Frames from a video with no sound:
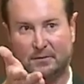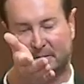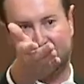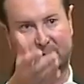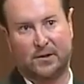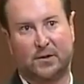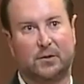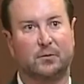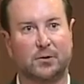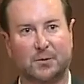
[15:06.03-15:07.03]

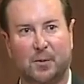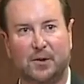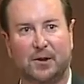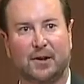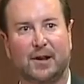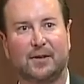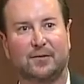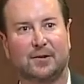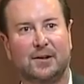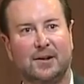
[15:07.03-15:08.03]
TR was my PR guy
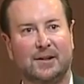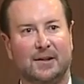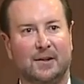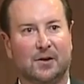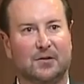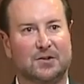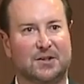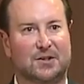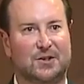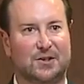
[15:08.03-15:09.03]
for over
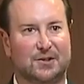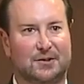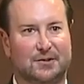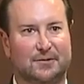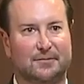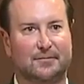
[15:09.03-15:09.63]
six years,